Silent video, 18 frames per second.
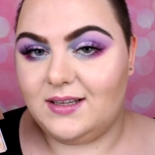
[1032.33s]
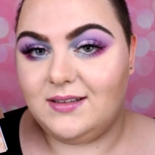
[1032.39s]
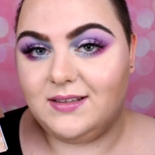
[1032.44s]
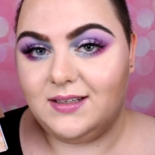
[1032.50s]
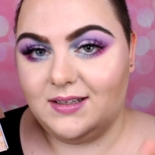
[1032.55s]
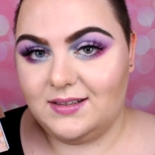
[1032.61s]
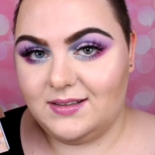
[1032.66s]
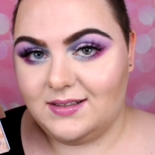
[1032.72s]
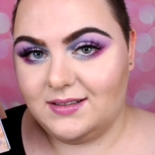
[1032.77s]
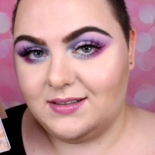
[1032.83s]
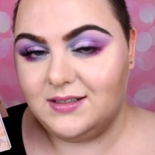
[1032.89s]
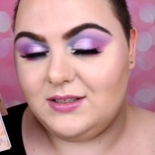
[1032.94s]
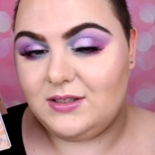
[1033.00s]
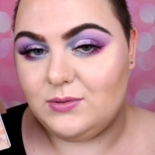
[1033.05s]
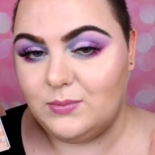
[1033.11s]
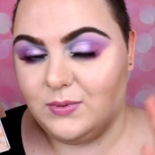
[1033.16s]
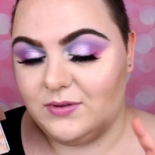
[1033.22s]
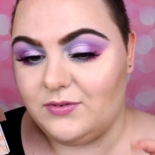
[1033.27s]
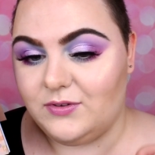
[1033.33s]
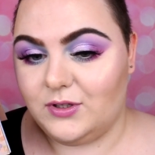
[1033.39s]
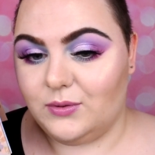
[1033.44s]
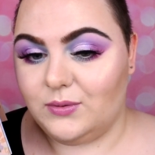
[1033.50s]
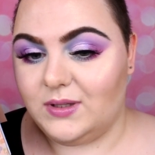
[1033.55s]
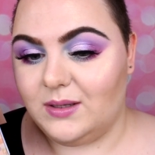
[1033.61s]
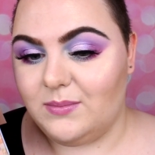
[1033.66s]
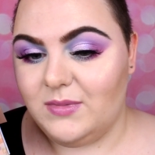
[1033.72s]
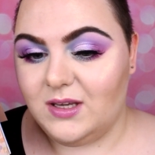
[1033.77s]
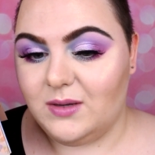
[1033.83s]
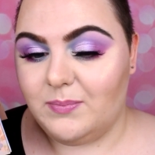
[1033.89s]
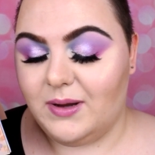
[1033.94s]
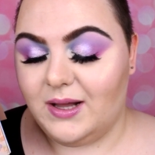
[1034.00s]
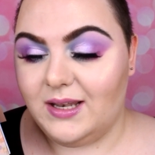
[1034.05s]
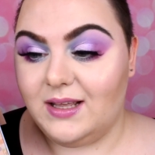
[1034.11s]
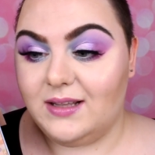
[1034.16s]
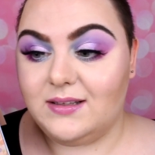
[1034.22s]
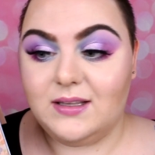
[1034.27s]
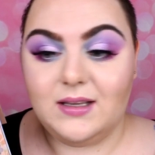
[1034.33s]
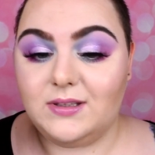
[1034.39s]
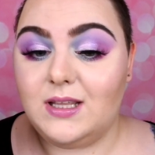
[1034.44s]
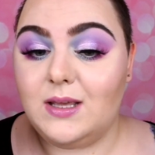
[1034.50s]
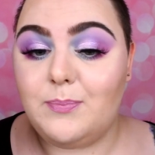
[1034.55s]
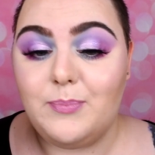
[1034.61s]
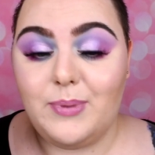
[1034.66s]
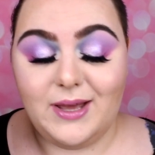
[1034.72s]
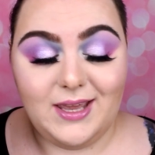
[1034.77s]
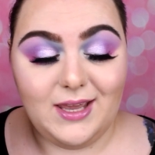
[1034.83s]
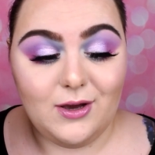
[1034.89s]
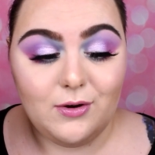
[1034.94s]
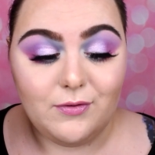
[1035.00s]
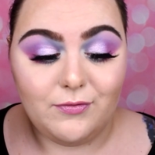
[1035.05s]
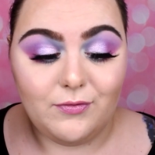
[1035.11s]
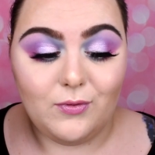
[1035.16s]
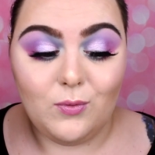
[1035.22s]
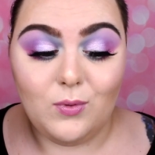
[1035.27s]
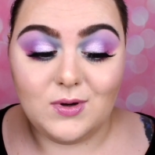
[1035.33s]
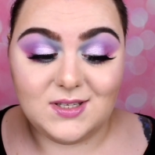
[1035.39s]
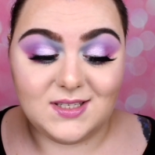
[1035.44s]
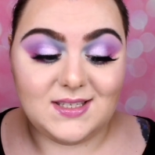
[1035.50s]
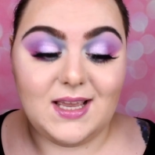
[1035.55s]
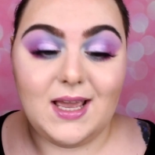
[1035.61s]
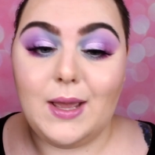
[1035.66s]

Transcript: And I did it with Totemic palette. The payoff was